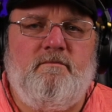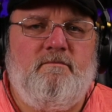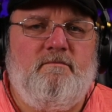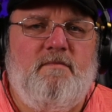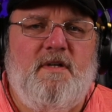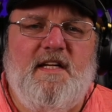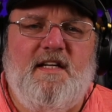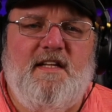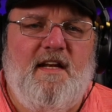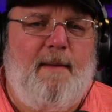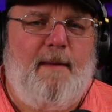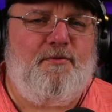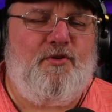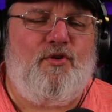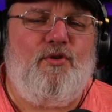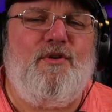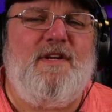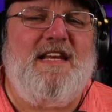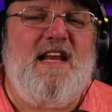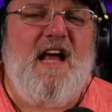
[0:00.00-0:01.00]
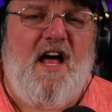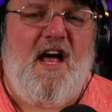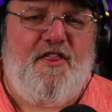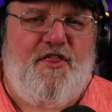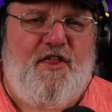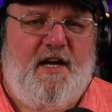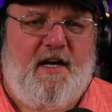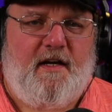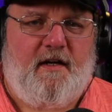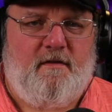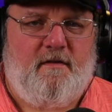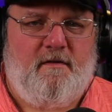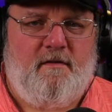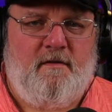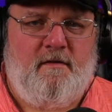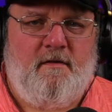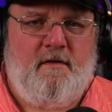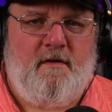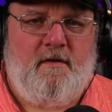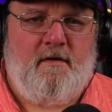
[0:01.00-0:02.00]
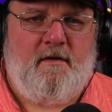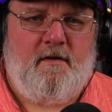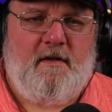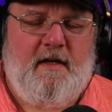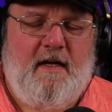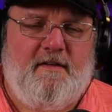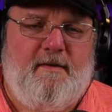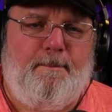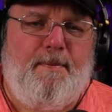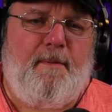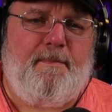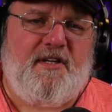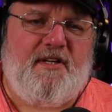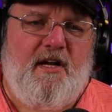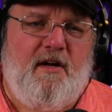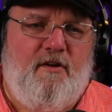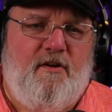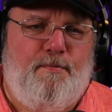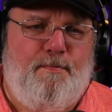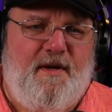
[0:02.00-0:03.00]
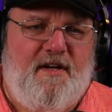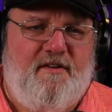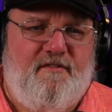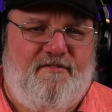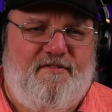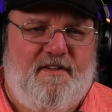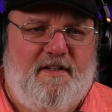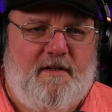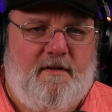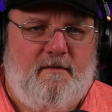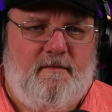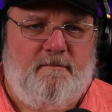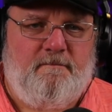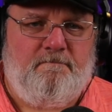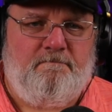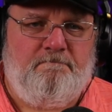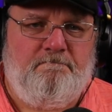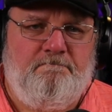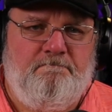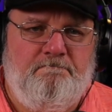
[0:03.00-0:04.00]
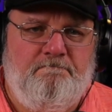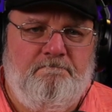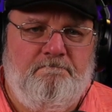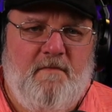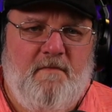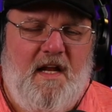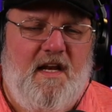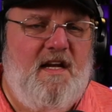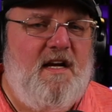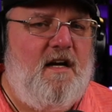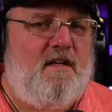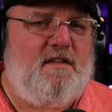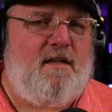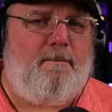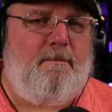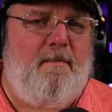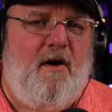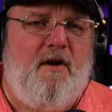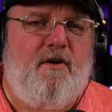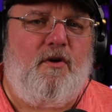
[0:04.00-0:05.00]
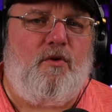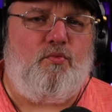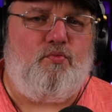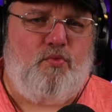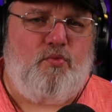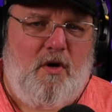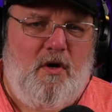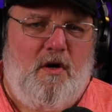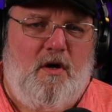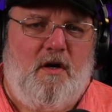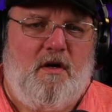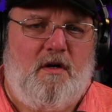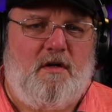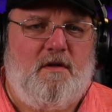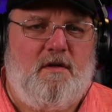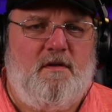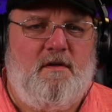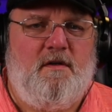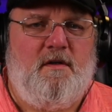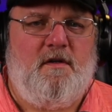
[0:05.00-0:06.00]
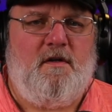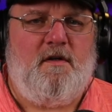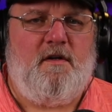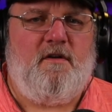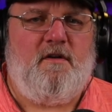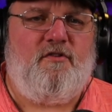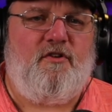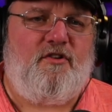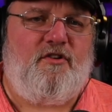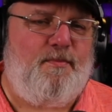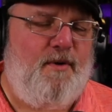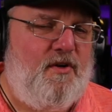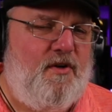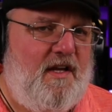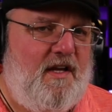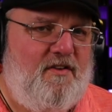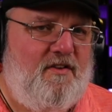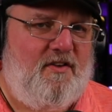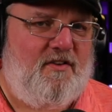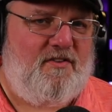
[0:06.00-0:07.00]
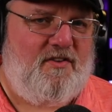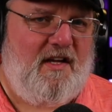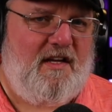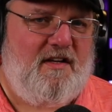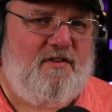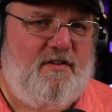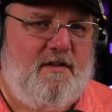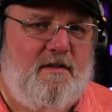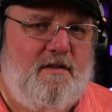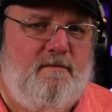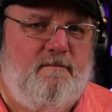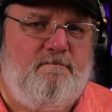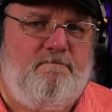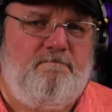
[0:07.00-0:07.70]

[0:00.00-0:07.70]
But he did absolutely nothing that's a public health benefit. And he got the model wrong for smoking cessation.